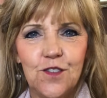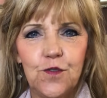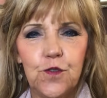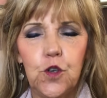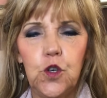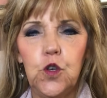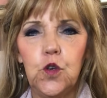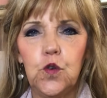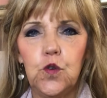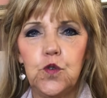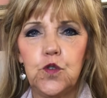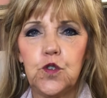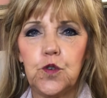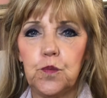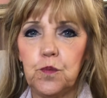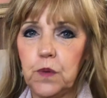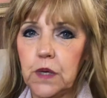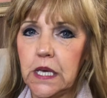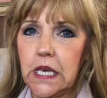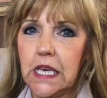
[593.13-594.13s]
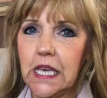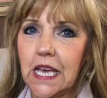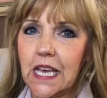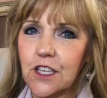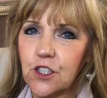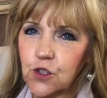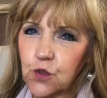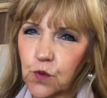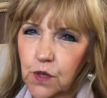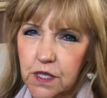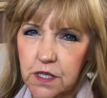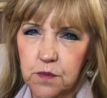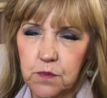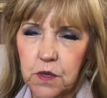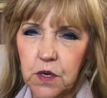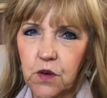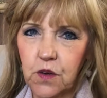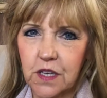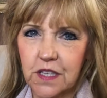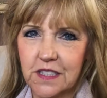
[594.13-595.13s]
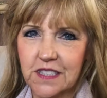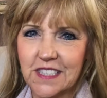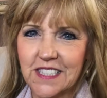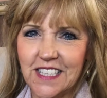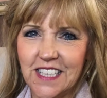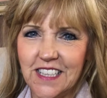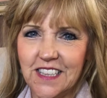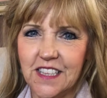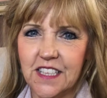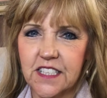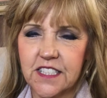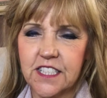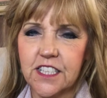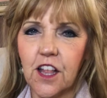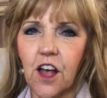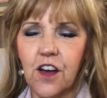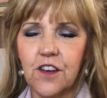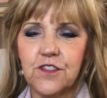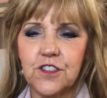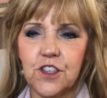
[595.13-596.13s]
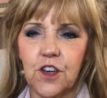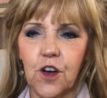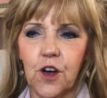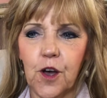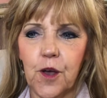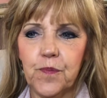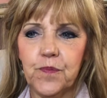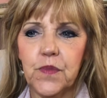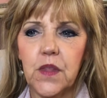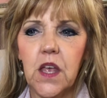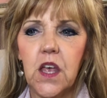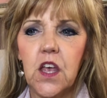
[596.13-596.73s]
for you to be and to experience in this lifetime.